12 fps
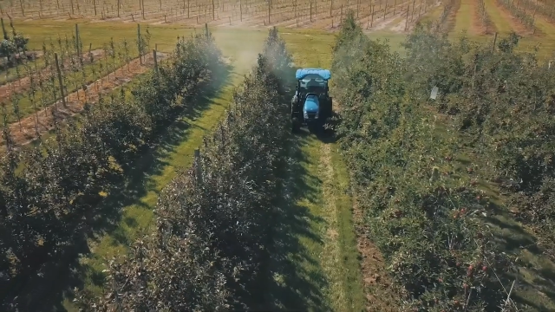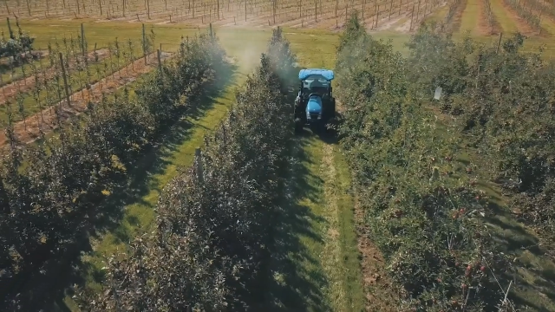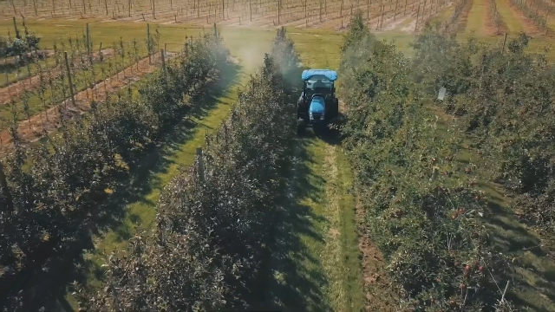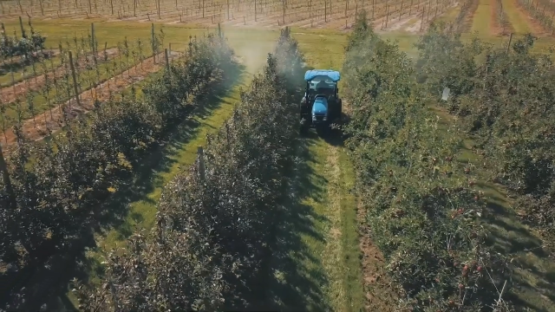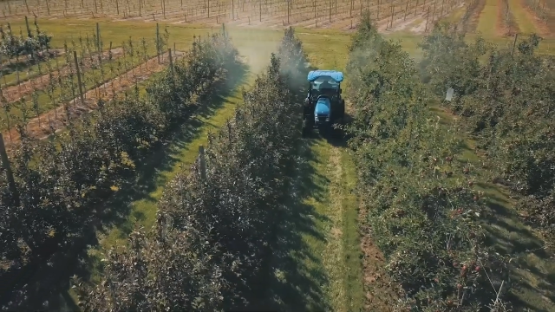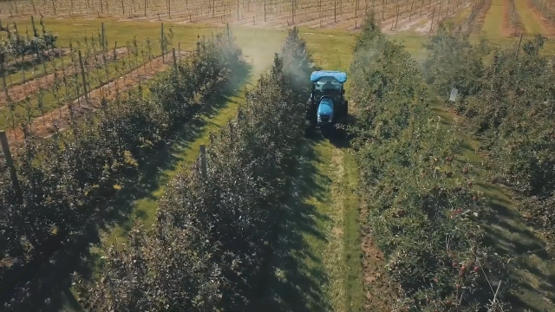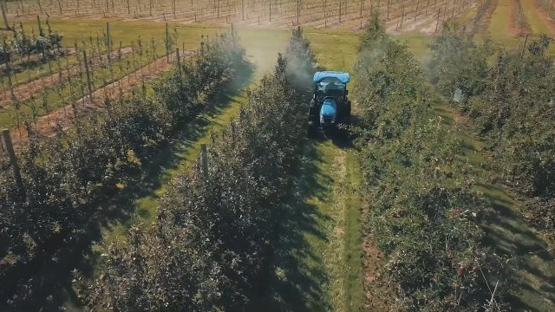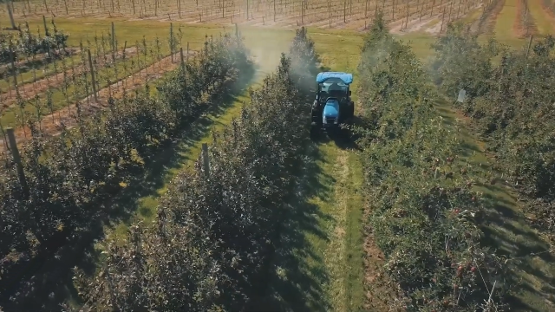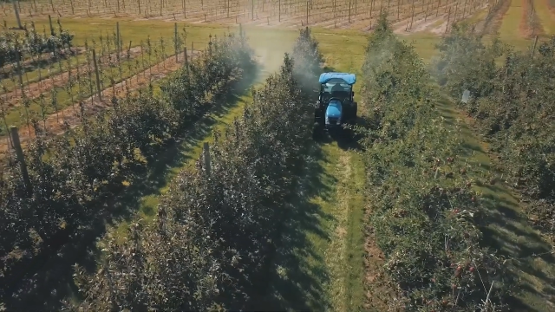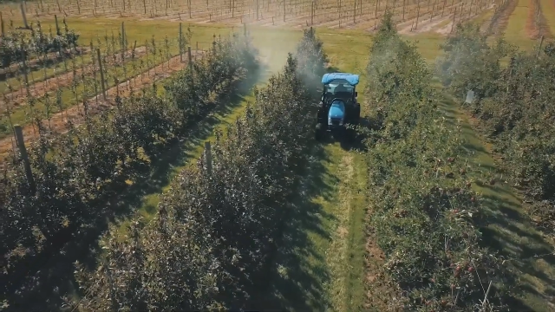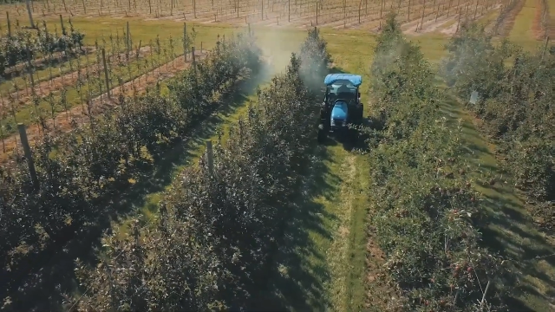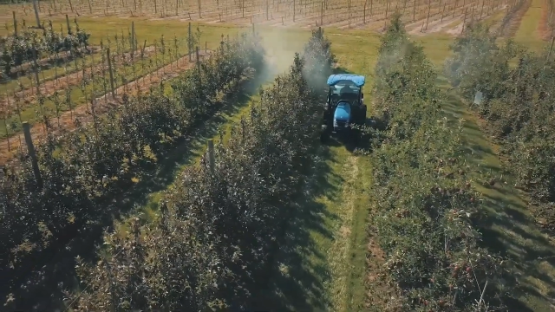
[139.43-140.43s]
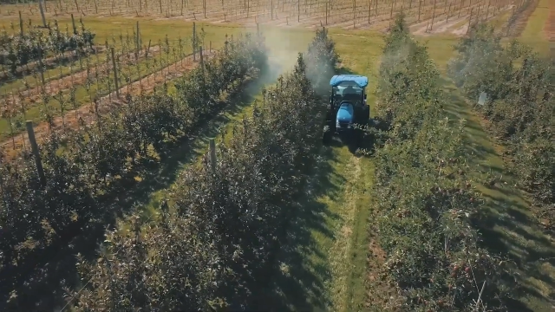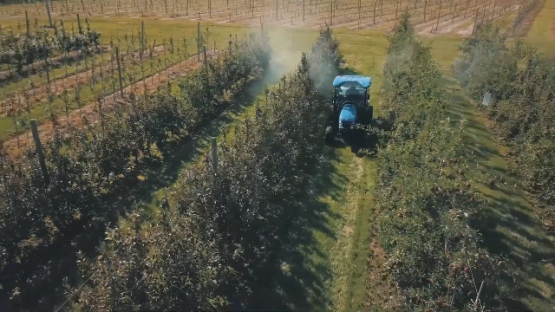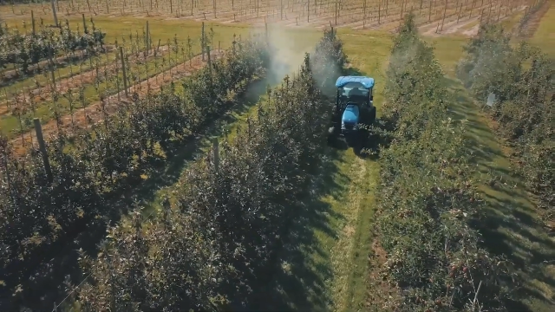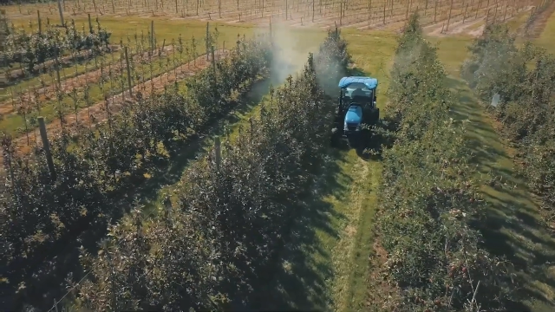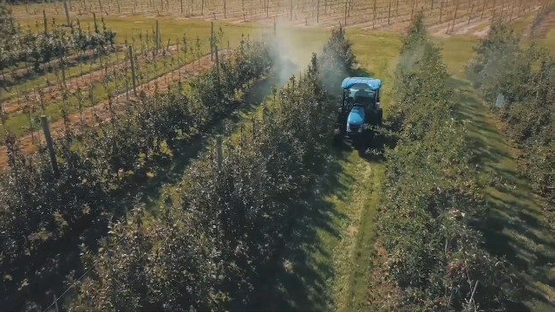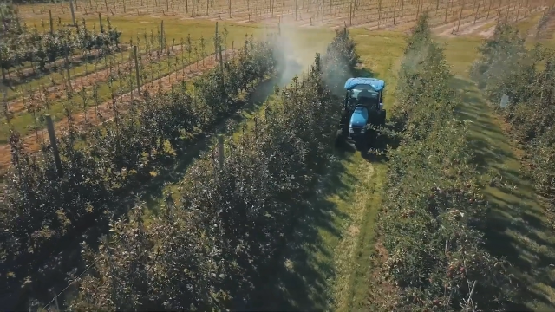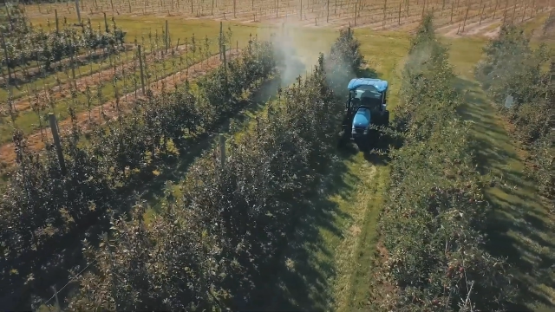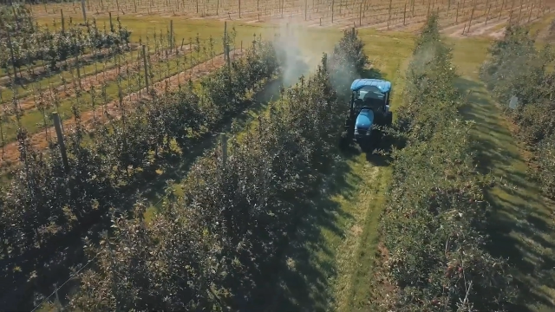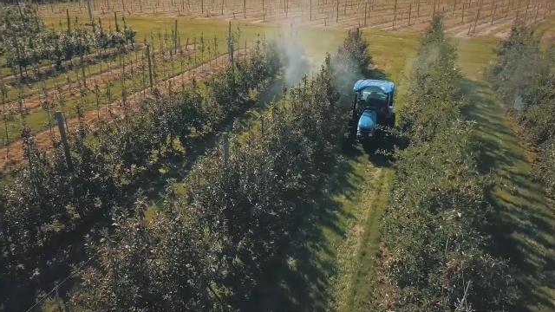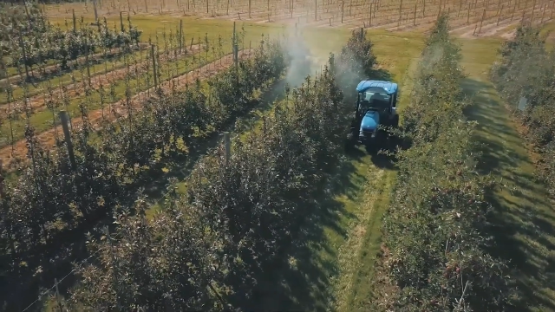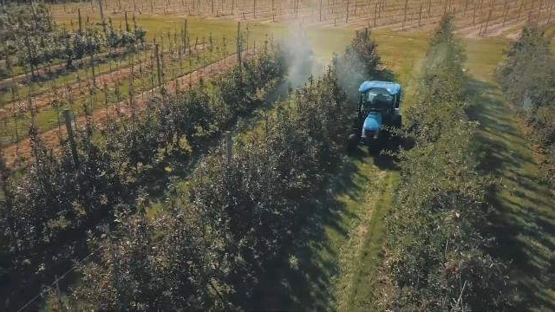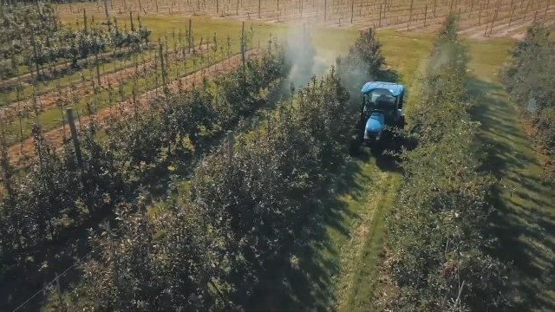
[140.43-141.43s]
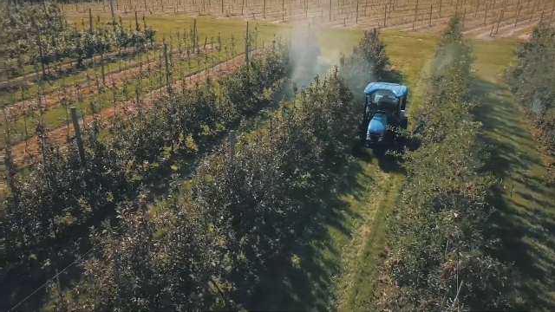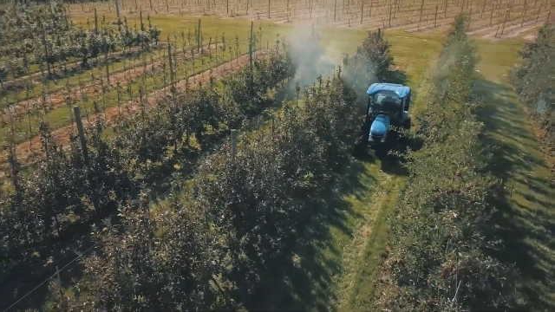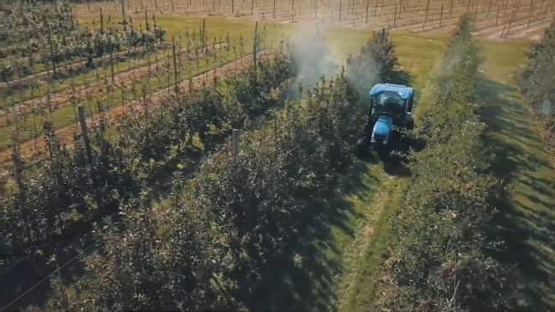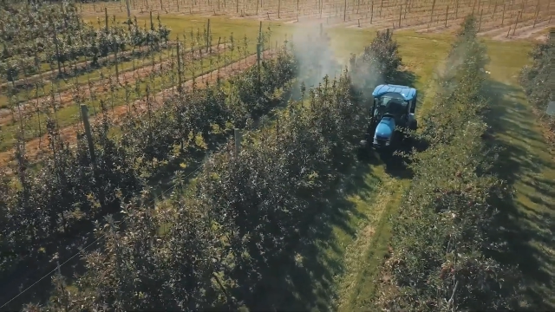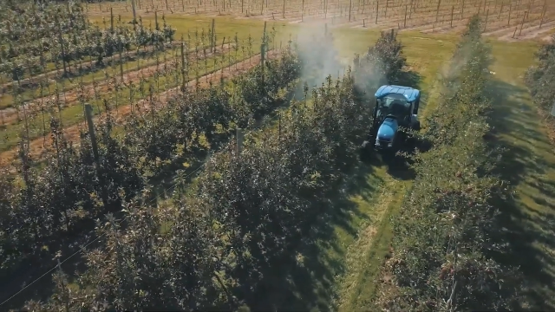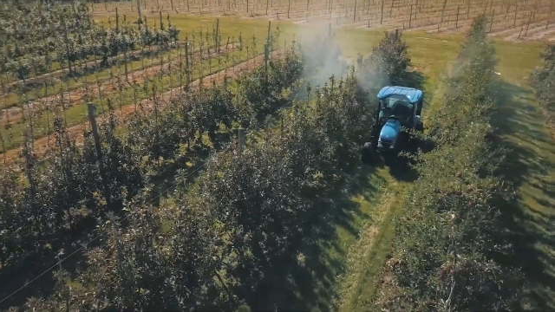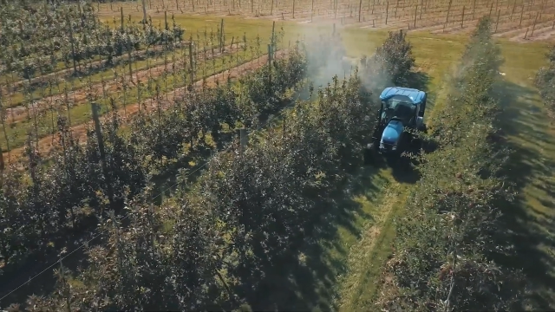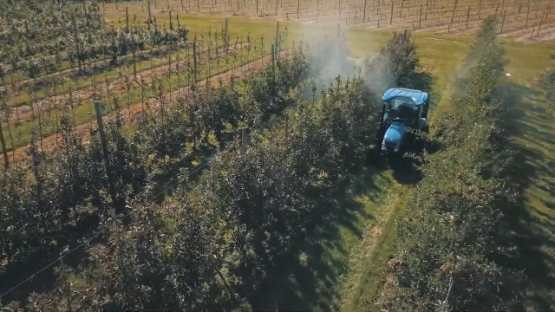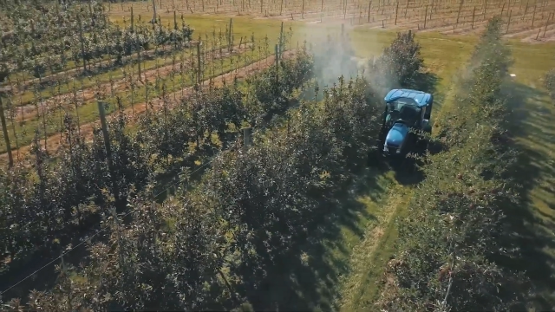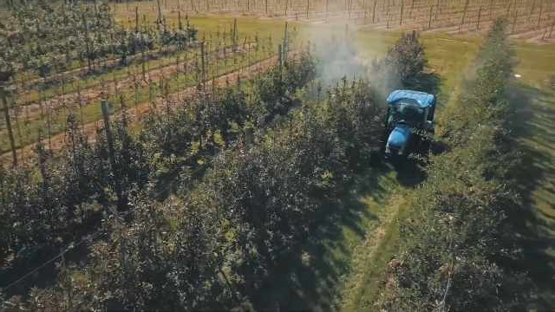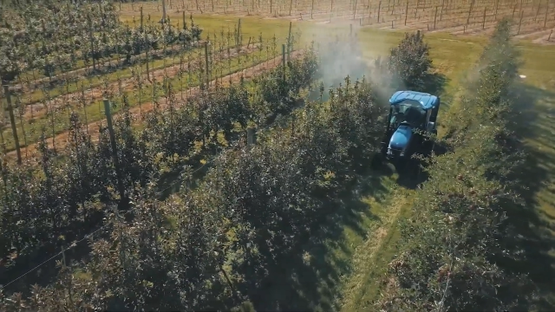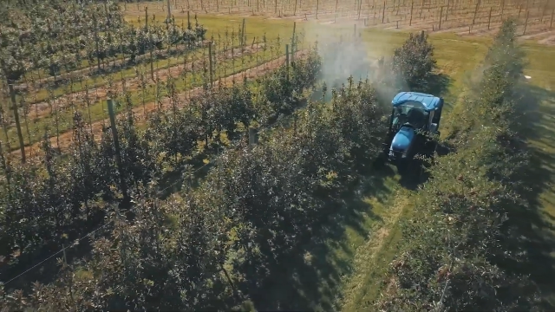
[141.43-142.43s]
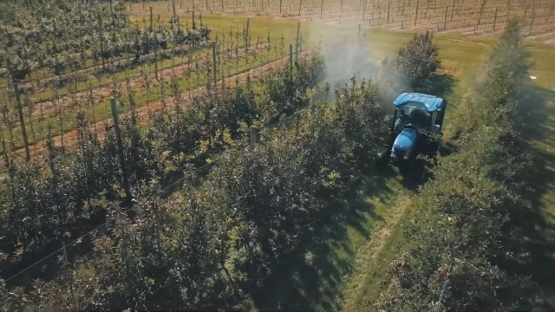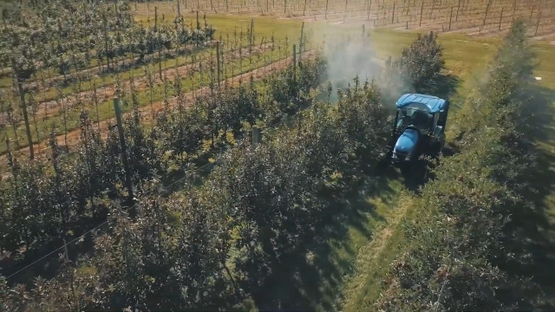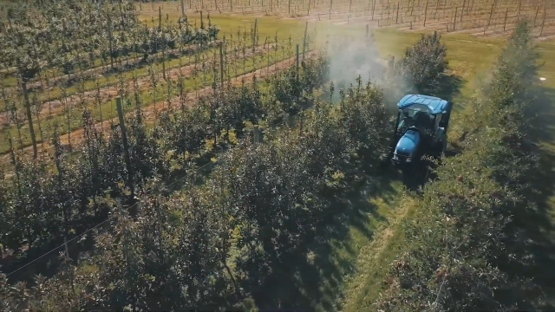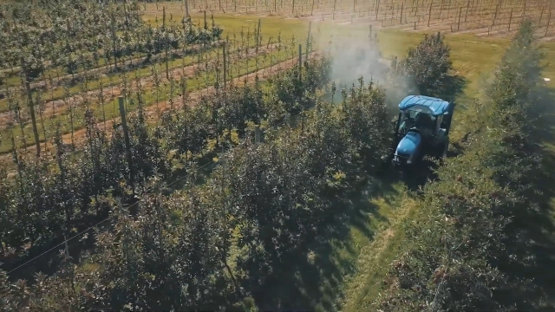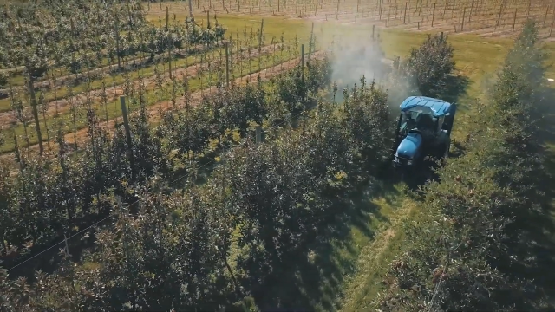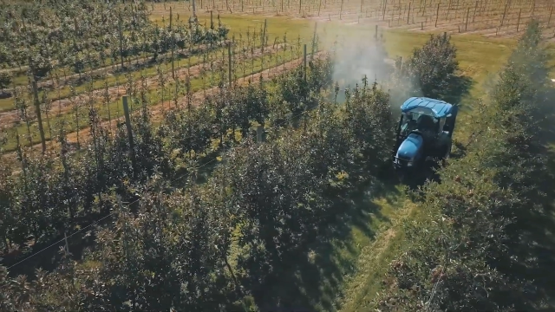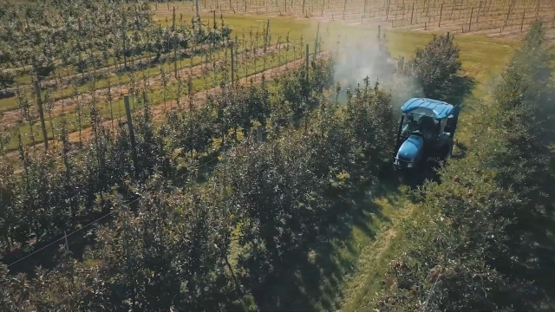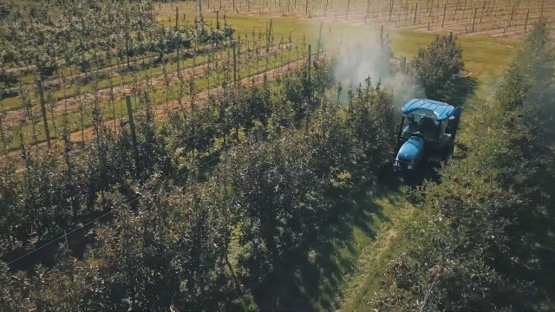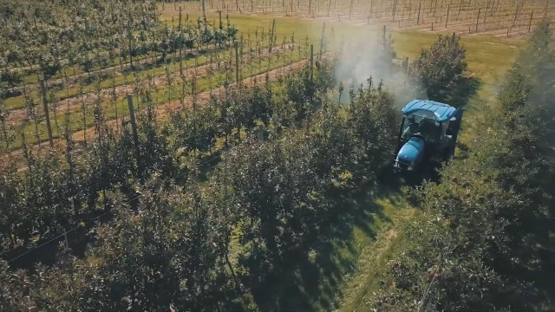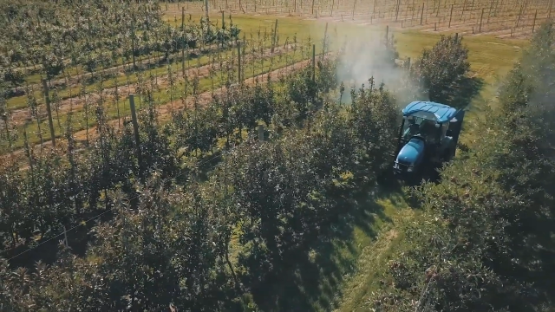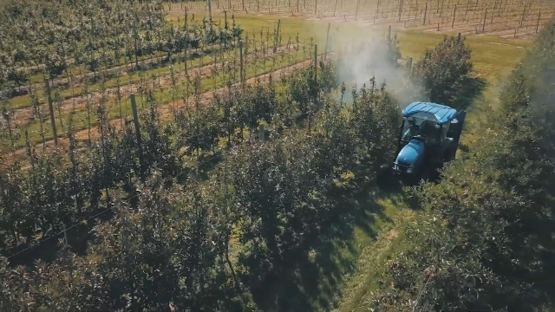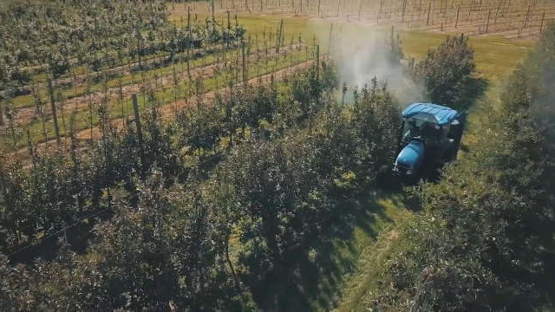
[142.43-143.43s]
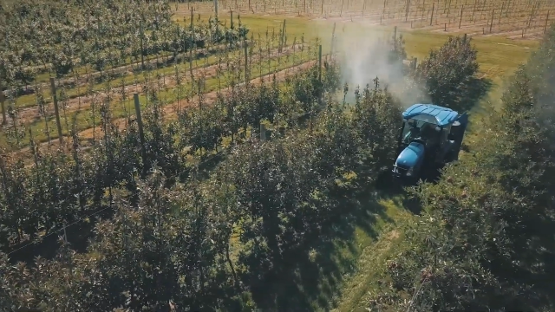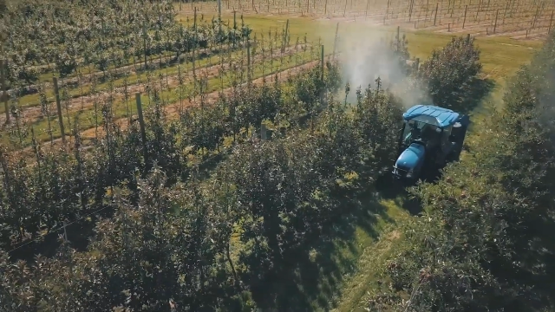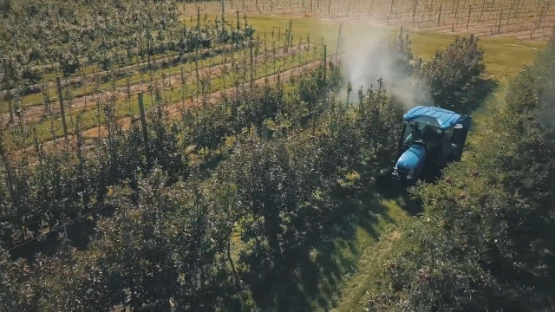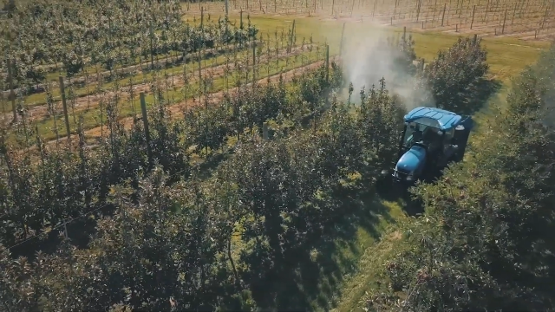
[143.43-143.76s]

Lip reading: Nobody's mouth can be seen.